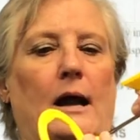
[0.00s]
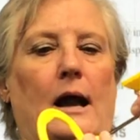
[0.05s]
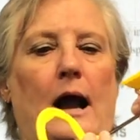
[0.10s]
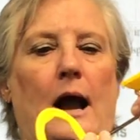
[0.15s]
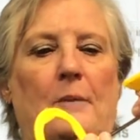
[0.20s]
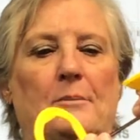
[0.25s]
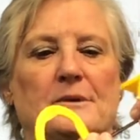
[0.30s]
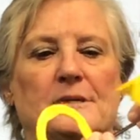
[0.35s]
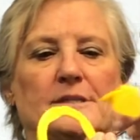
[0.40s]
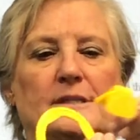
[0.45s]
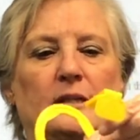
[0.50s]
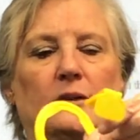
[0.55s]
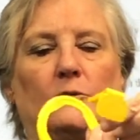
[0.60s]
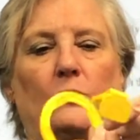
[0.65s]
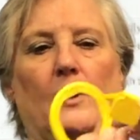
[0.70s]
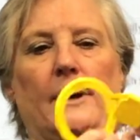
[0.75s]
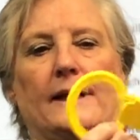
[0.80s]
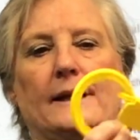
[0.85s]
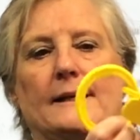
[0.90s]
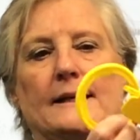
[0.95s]
opposite of
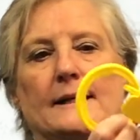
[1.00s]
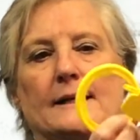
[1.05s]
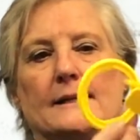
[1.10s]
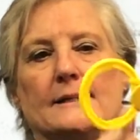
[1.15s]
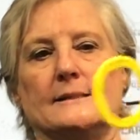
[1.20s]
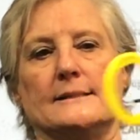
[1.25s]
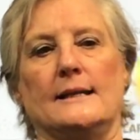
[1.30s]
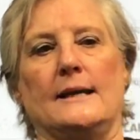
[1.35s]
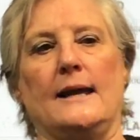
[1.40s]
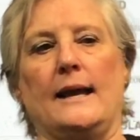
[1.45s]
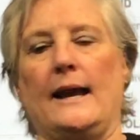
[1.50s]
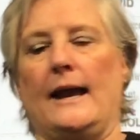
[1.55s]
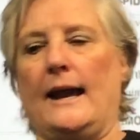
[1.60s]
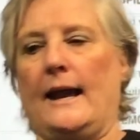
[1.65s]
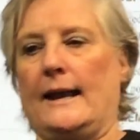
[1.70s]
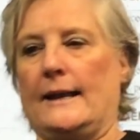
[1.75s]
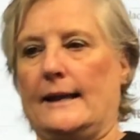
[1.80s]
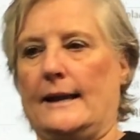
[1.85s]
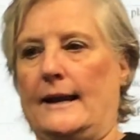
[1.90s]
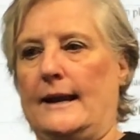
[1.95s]
what it is.
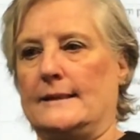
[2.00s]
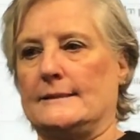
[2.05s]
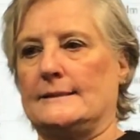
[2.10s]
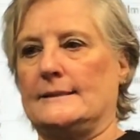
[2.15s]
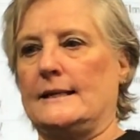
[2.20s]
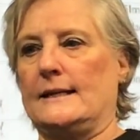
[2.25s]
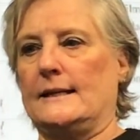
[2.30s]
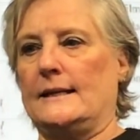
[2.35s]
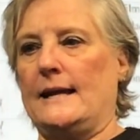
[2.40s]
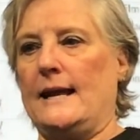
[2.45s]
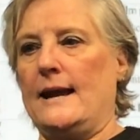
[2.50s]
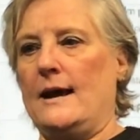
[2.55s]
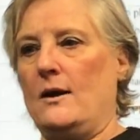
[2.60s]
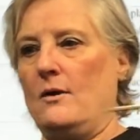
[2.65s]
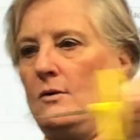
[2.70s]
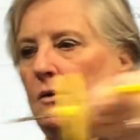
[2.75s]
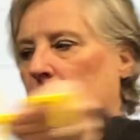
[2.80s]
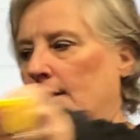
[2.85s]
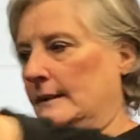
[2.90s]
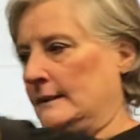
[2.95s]
Can I see it
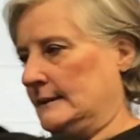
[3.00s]
now?